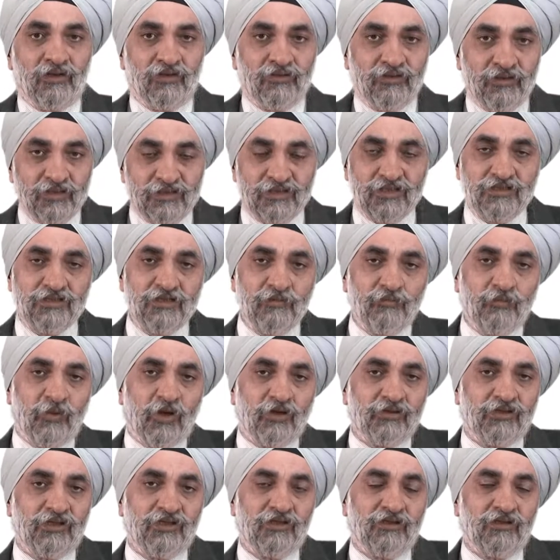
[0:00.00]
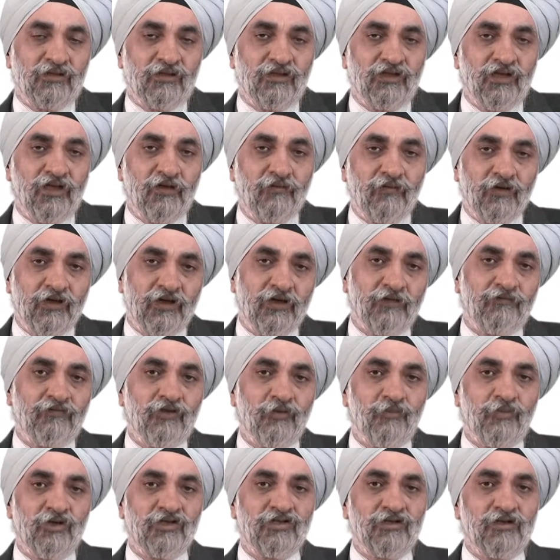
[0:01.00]
This is important even if
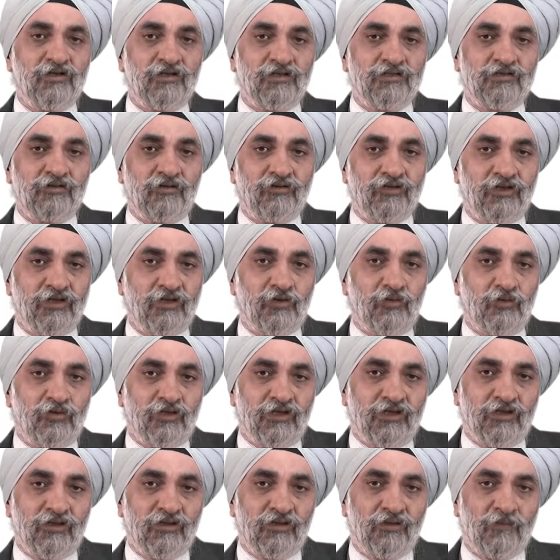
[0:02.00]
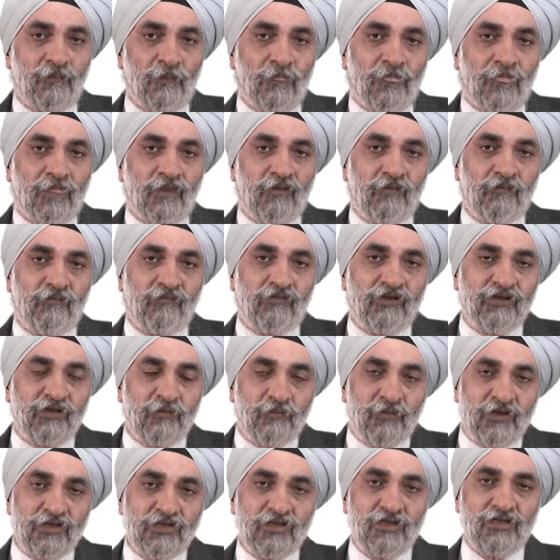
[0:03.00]
the patient is on DOT. When the
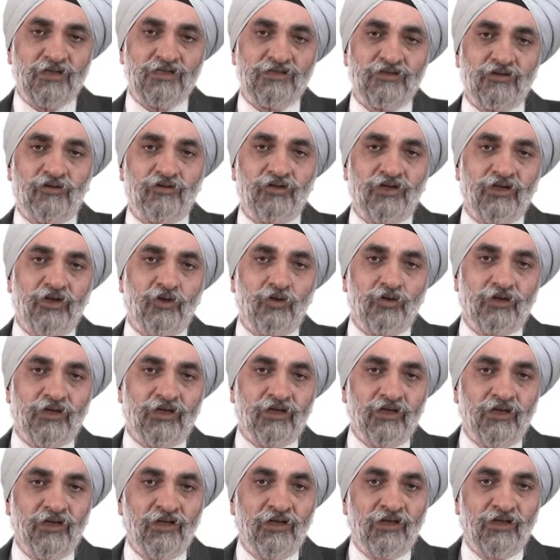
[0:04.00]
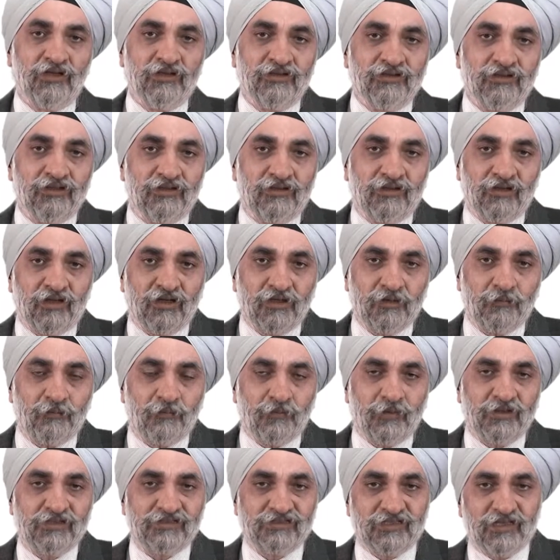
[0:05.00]
patient is on DOT, the drug
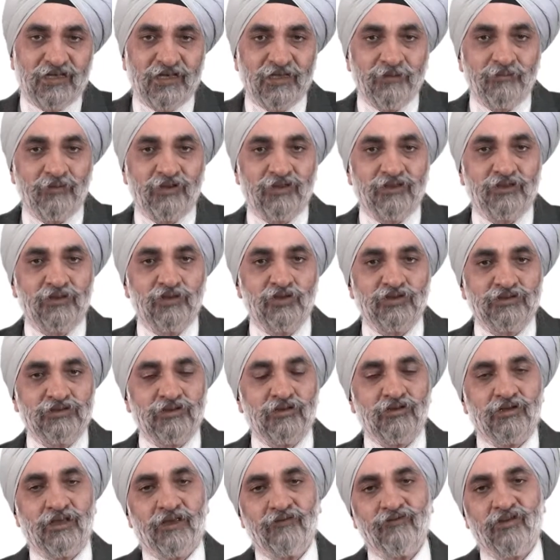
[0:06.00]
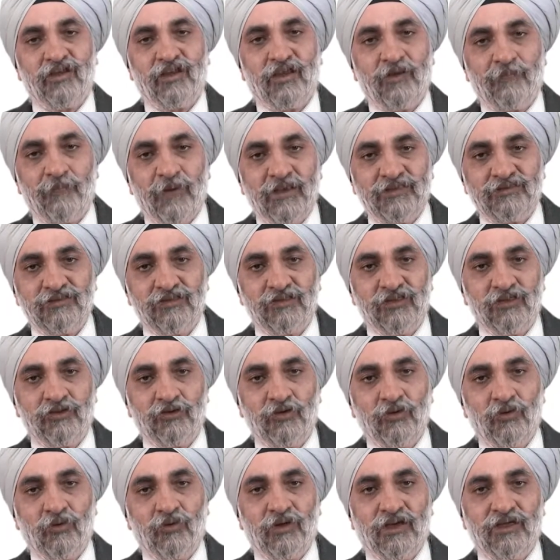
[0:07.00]
prescriber does not have the capacity
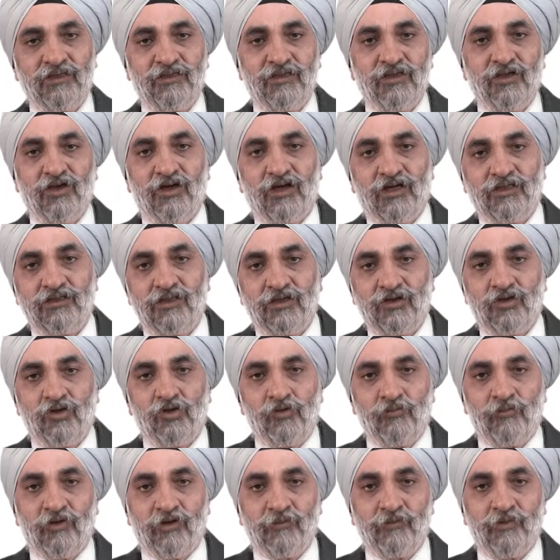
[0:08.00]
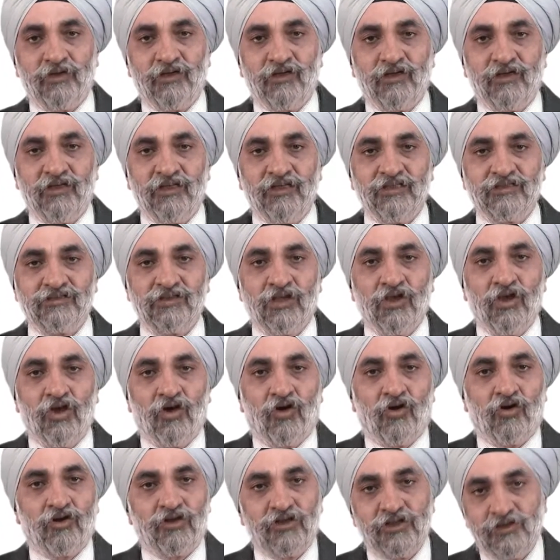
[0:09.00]
to look at the other comorbidities
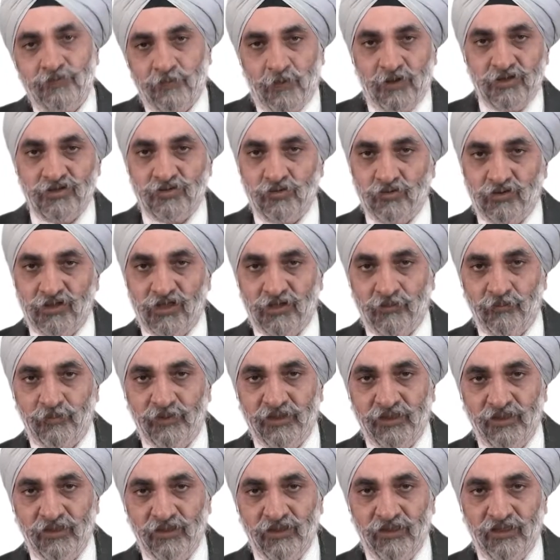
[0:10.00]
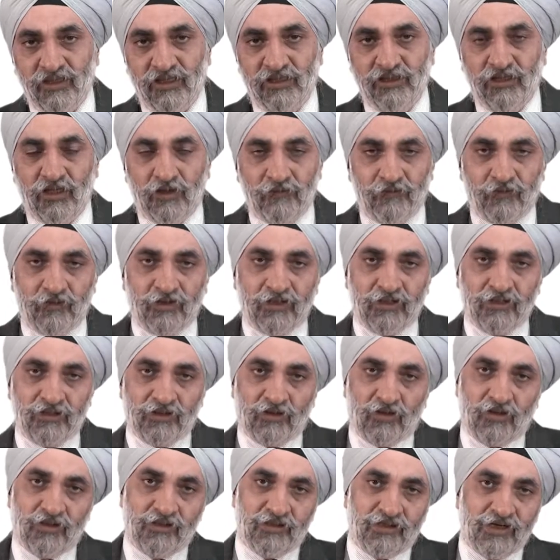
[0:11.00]
or response to therapy, and therefore, a
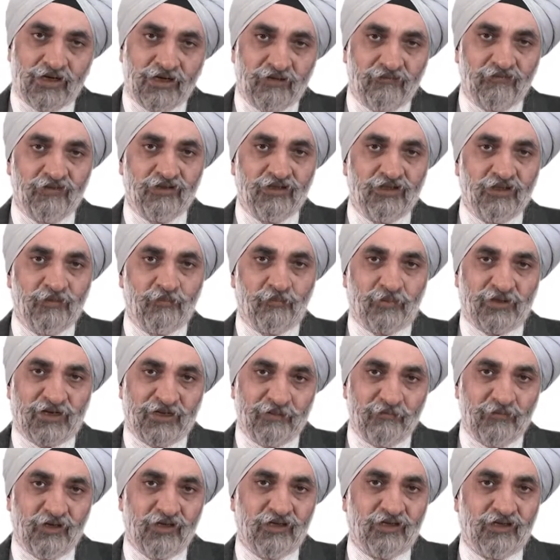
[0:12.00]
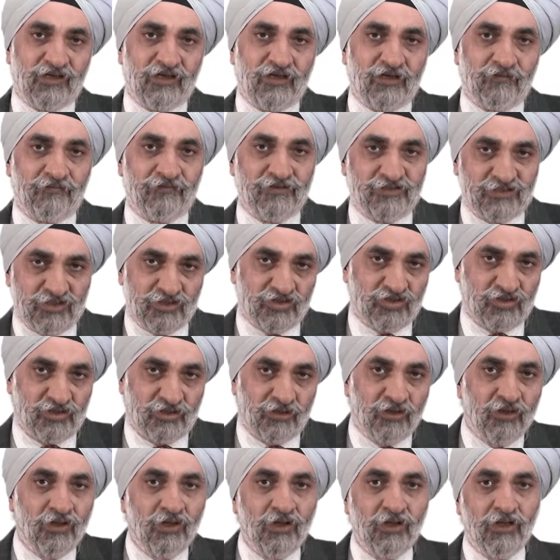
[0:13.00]
contact with the primary care
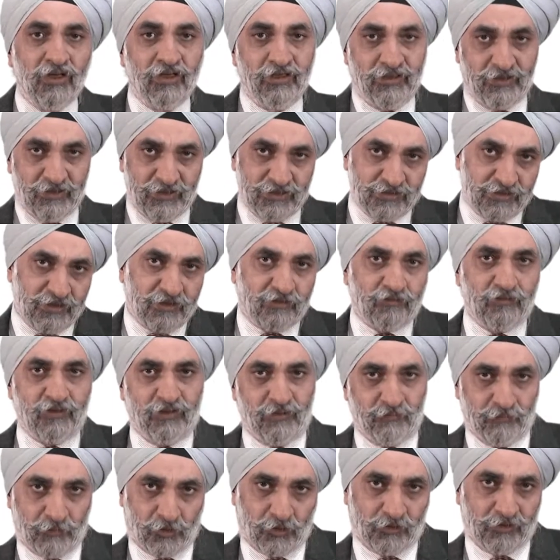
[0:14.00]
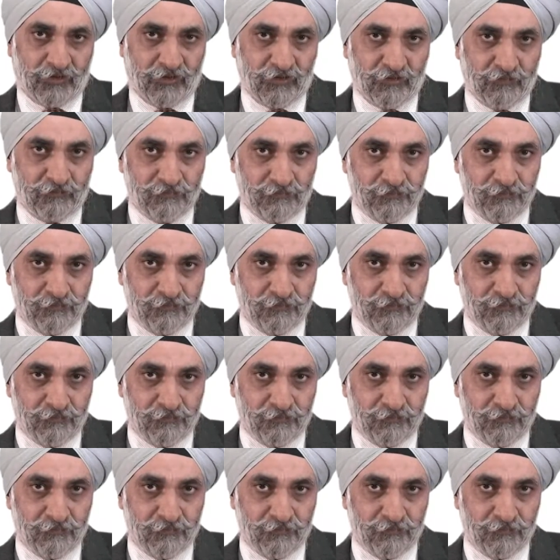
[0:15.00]
physician is equally important.